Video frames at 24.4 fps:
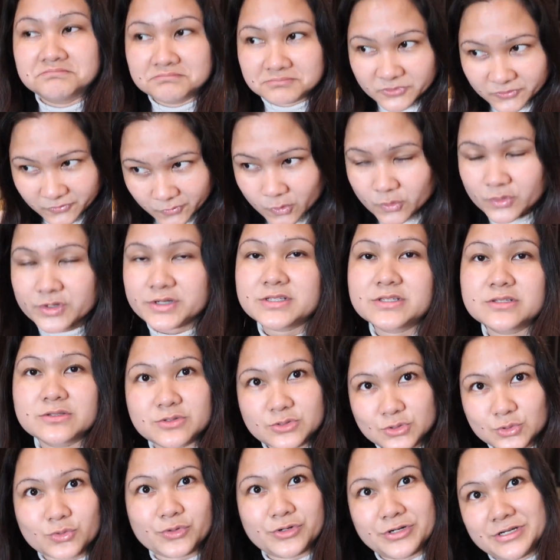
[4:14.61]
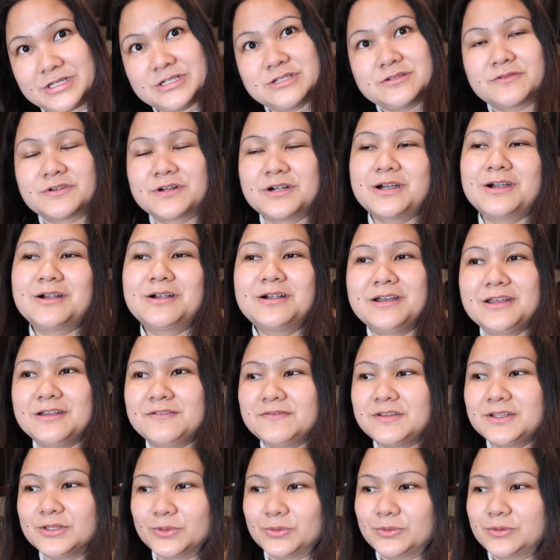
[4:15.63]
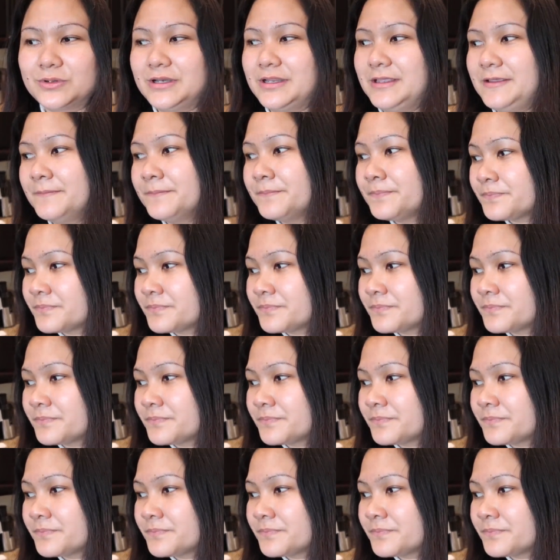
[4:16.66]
of course, storage for our inventory.